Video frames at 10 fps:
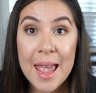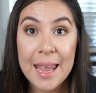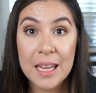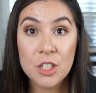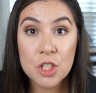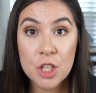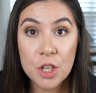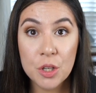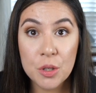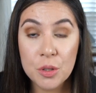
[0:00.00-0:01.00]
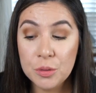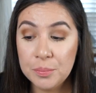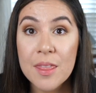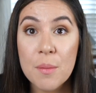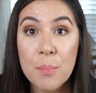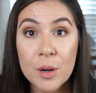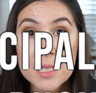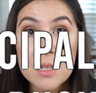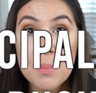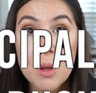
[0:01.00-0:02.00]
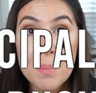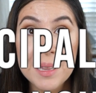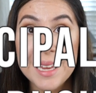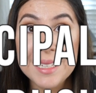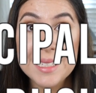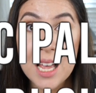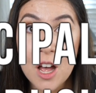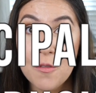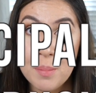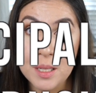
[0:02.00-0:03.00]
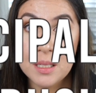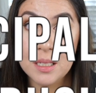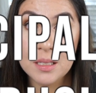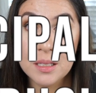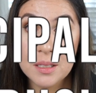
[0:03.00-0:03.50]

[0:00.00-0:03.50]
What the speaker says: and 2, the principal place of business.